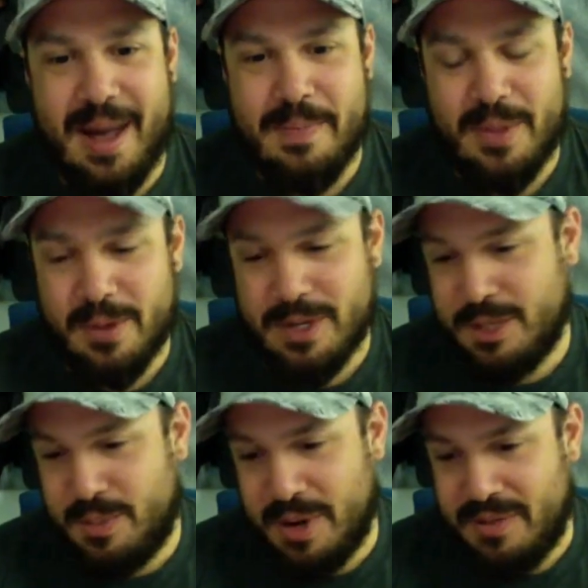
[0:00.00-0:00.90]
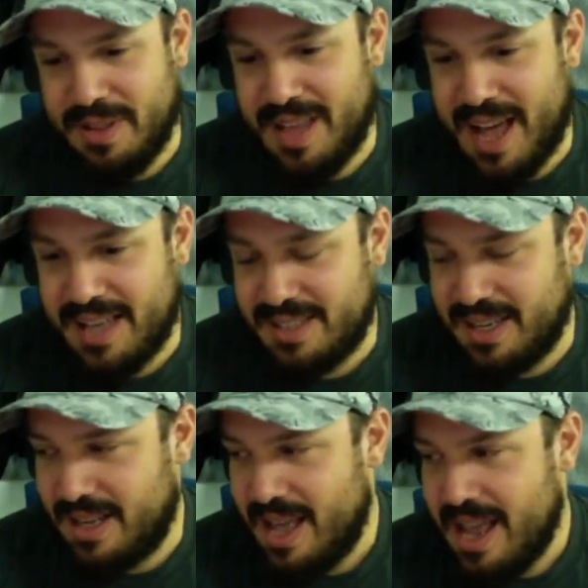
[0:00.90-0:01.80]
which is pretty
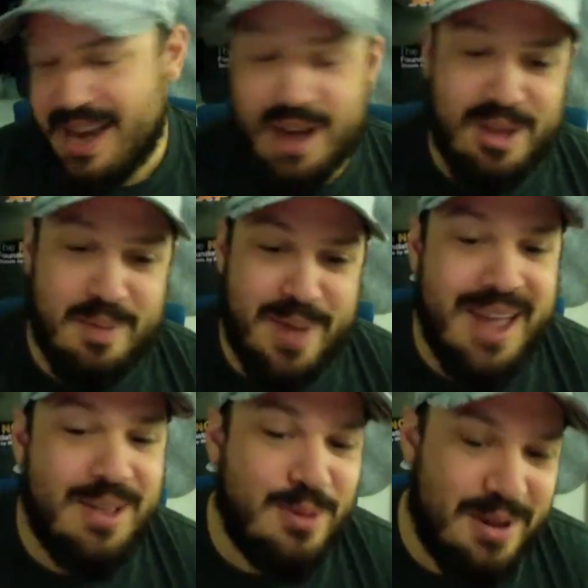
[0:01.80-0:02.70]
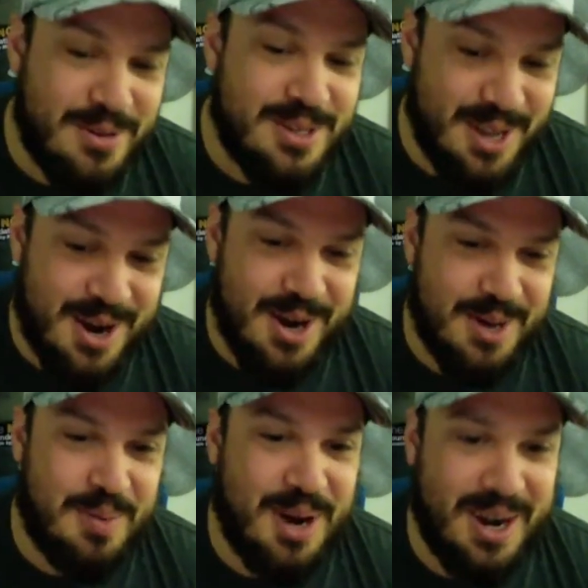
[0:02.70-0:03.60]
fantastic. Now the bandwidth is the
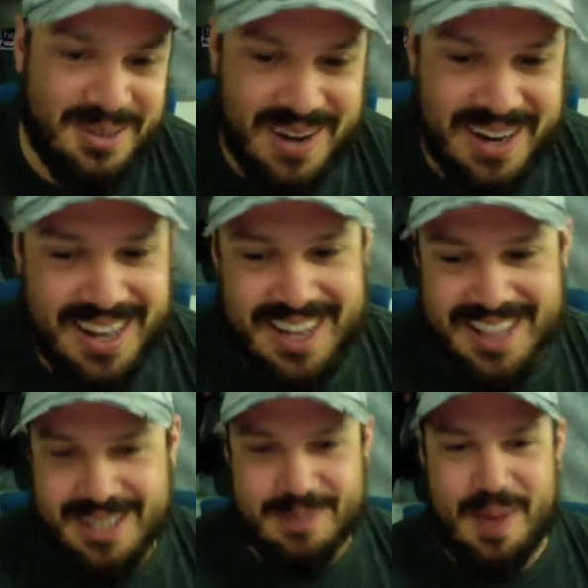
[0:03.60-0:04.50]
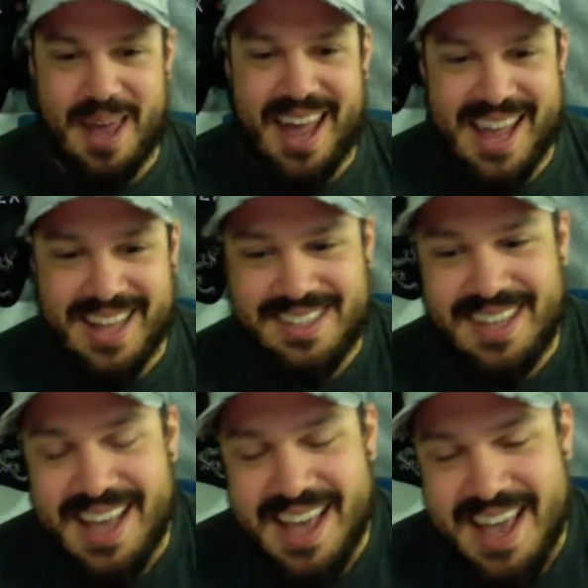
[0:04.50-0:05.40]
hard part, right? Like in these bands,
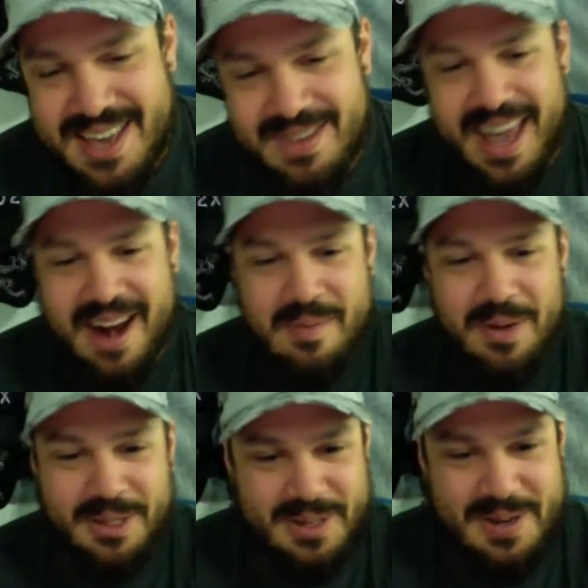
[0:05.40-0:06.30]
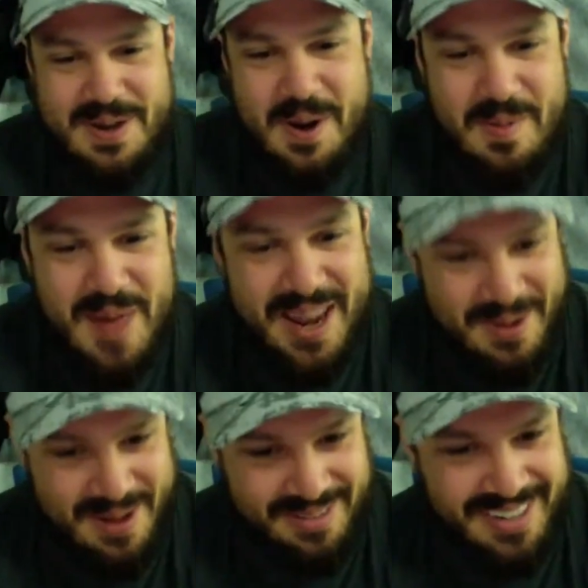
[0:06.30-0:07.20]
you get almost no
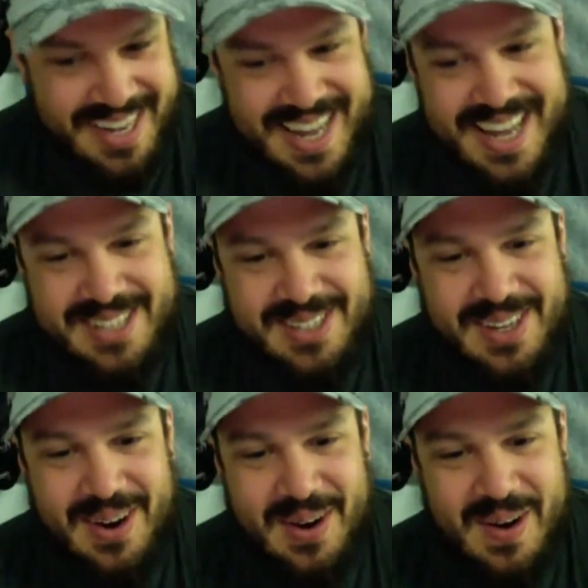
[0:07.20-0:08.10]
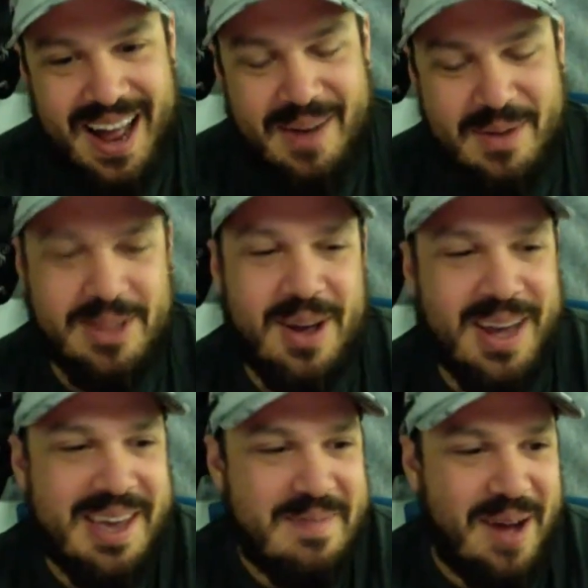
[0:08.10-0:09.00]
bandwidth. So we're
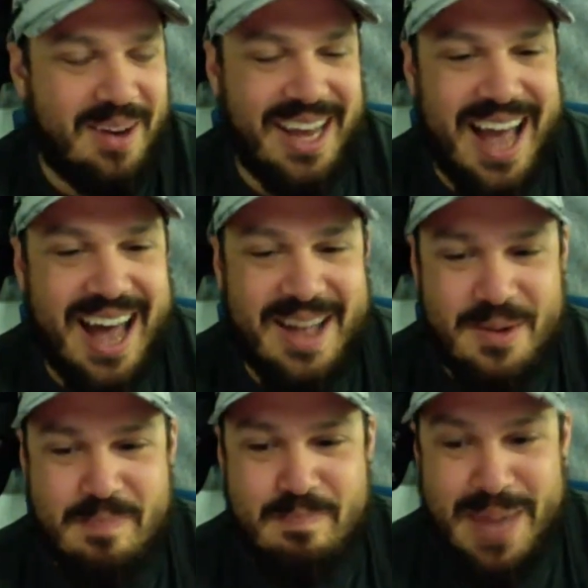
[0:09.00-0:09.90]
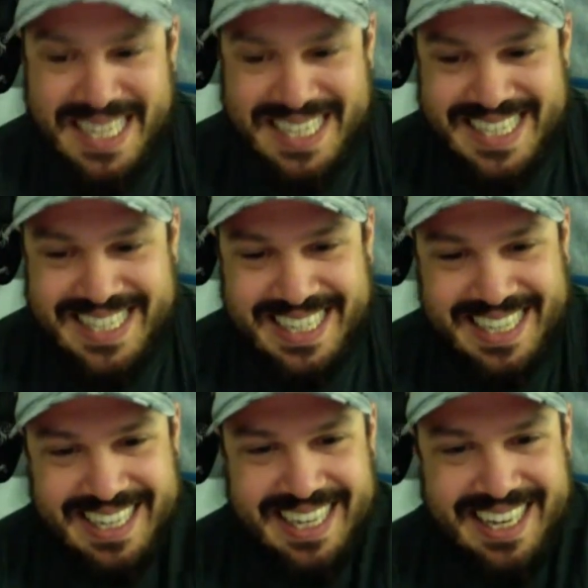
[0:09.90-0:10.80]
talking about like 100 bits
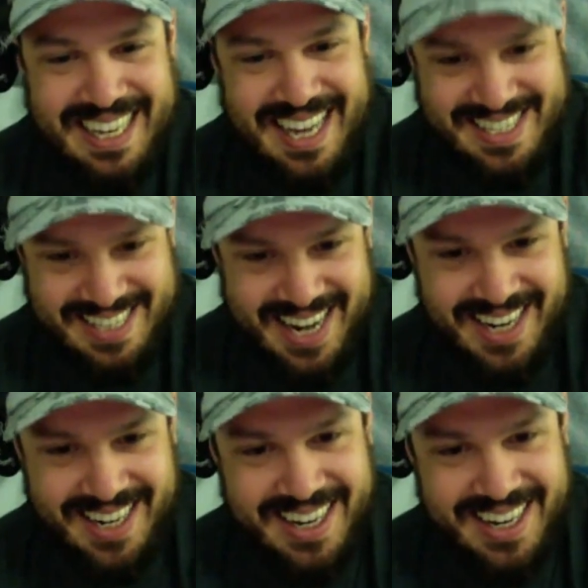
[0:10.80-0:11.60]
a second.